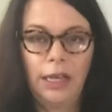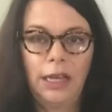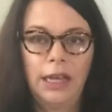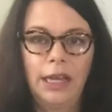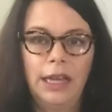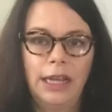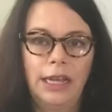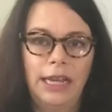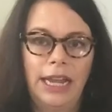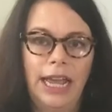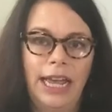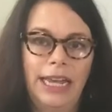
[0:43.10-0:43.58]

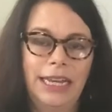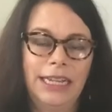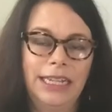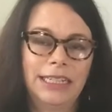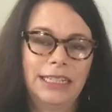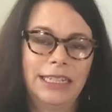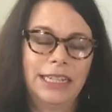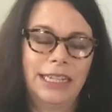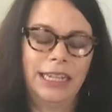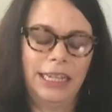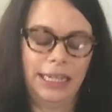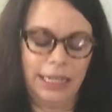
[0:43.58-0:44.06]
And Addie
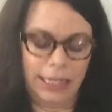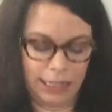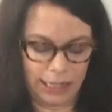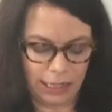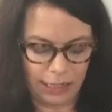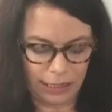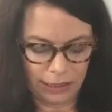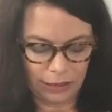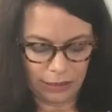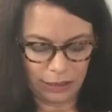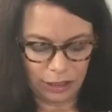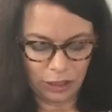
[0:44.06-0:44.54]
is
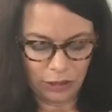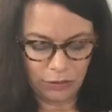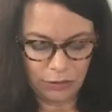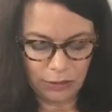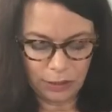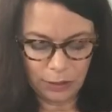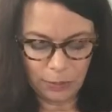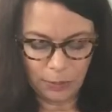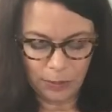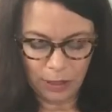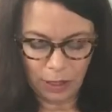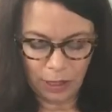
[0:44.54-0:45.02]
a
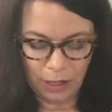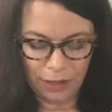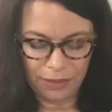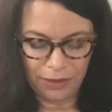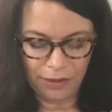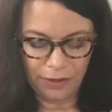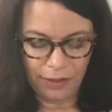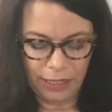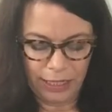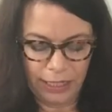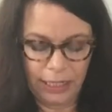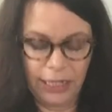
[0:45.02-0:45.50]
children's book
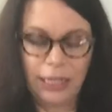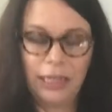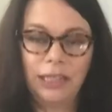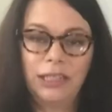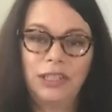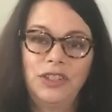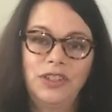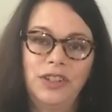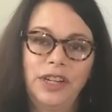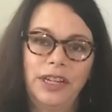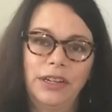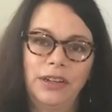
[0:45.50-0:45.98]
author and
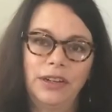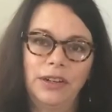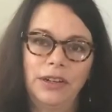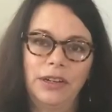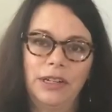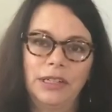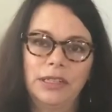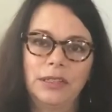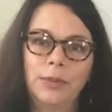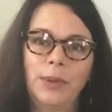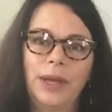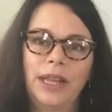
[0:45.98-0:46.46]
illustrator,
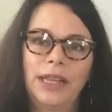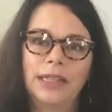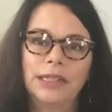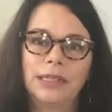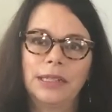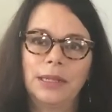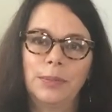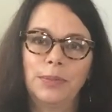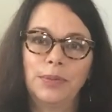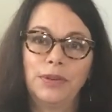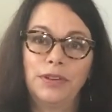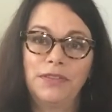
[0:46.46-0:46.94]
as well
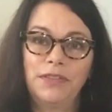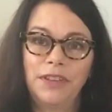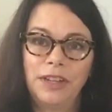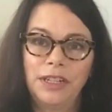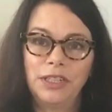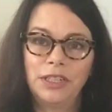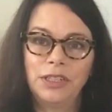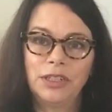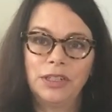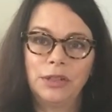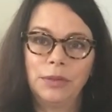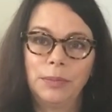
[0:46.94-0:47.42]
as a
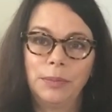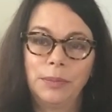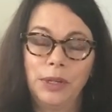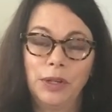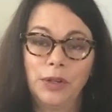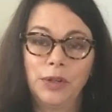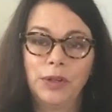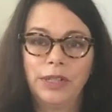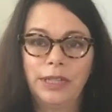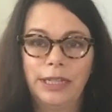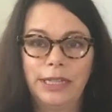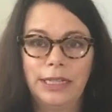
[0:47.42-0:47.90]
professional
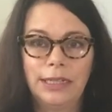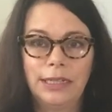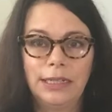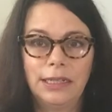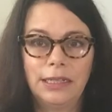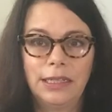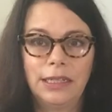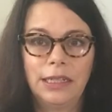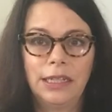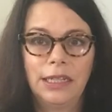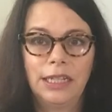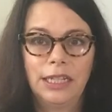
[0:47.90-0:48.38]

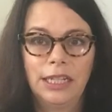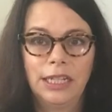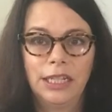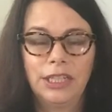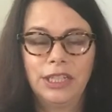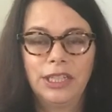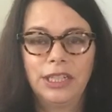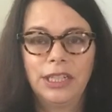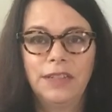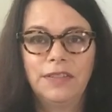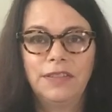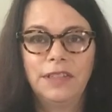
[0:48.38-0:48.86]
muralist, and
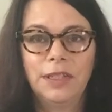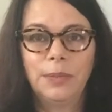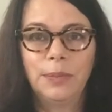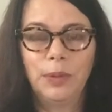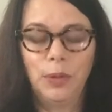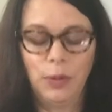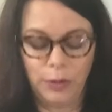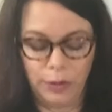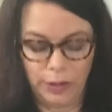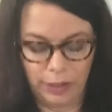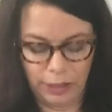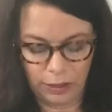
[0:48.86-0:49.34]
she lives in
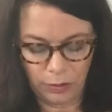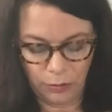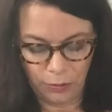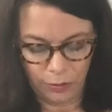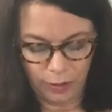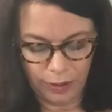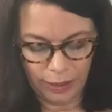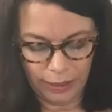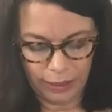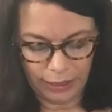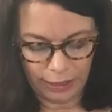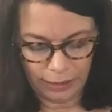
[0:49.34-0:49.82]
Portland,
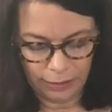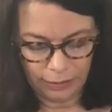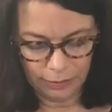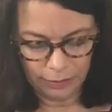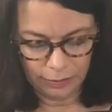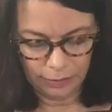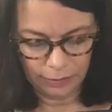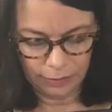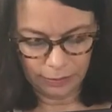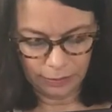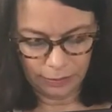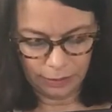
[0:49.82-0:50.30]
Oregon.
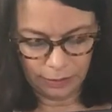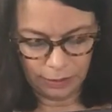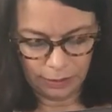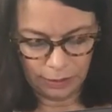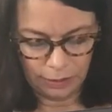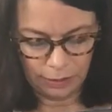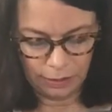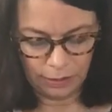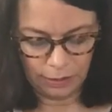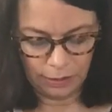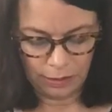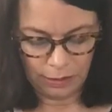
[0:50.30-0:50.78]

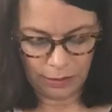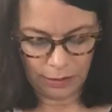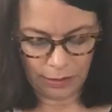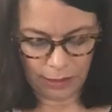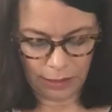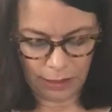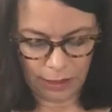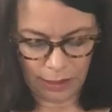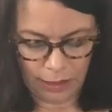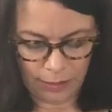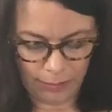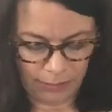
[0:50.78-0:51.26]

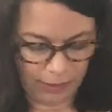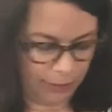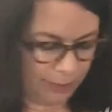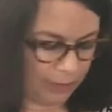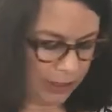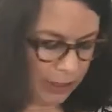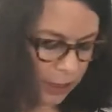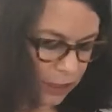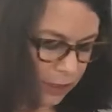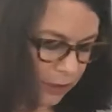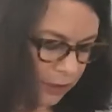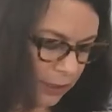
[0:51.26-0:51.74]
Let me
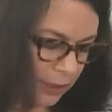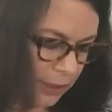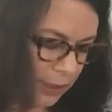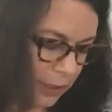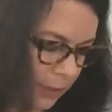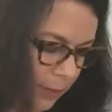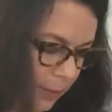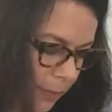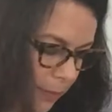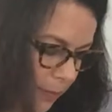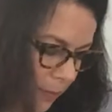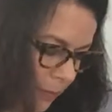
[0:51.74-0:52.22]
show you
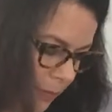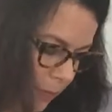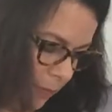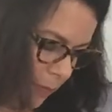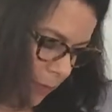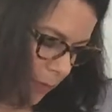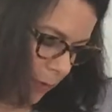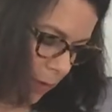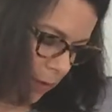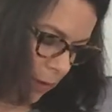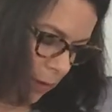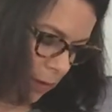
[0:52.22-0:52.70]
some
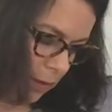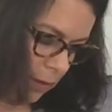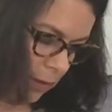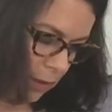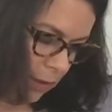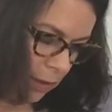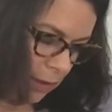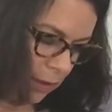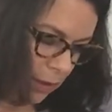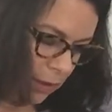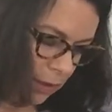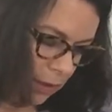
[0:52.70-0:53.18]

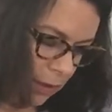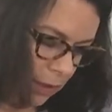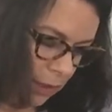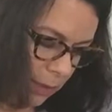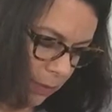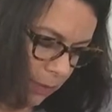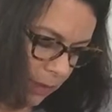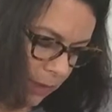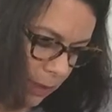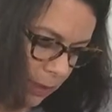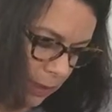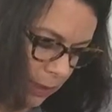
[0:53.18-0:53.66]

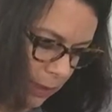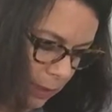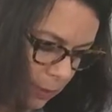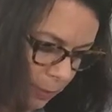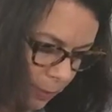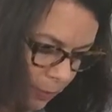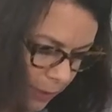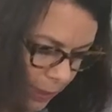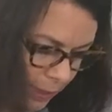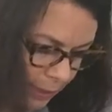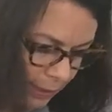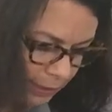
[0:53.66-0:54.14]
of the
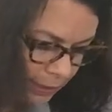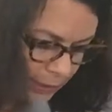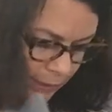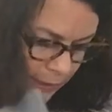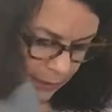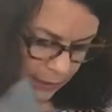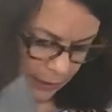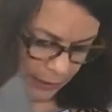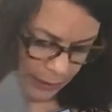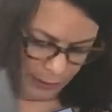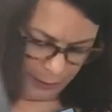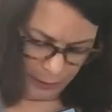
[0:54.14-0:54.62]
spreads
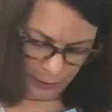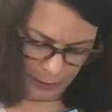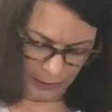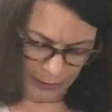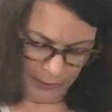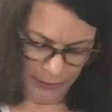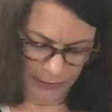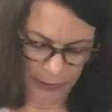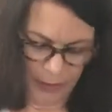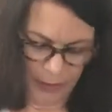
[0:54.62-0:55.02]
here.